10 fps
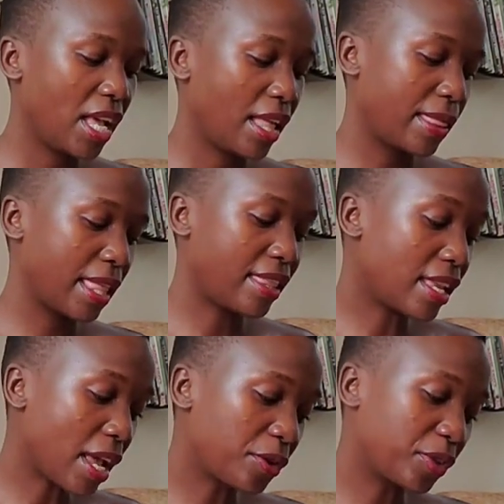But then
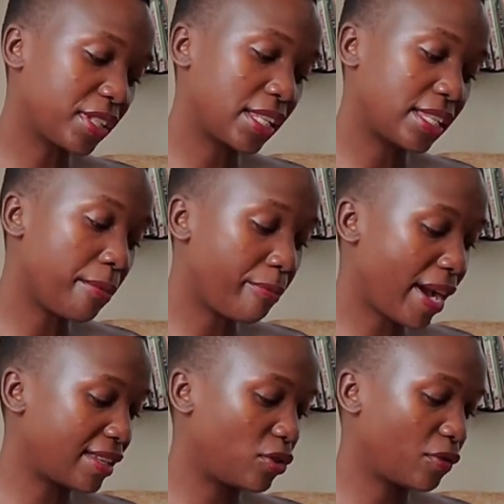I also said some
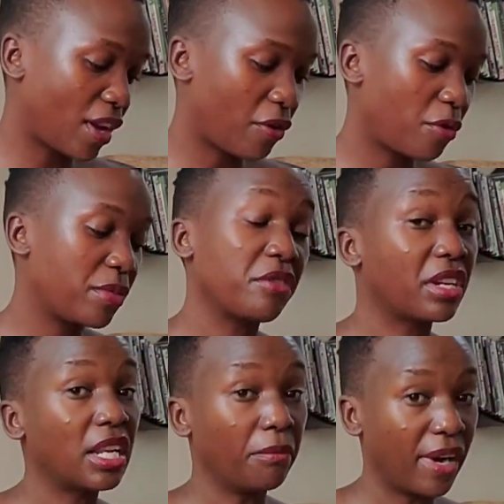parts of Nairobi
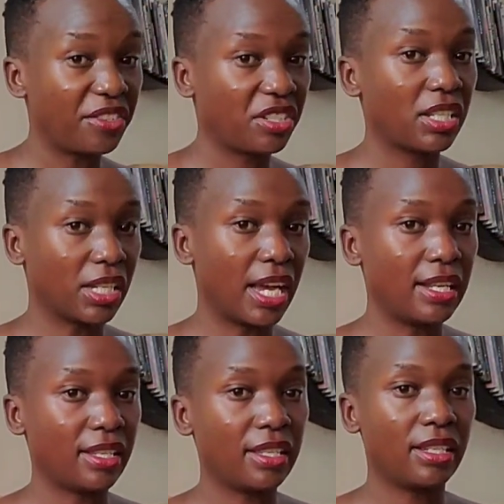really match
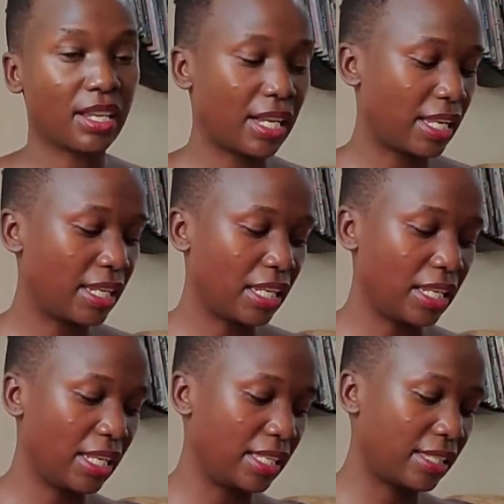Kigali in
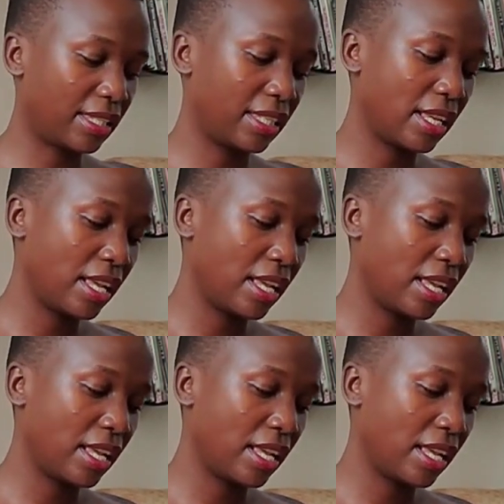cleanliness.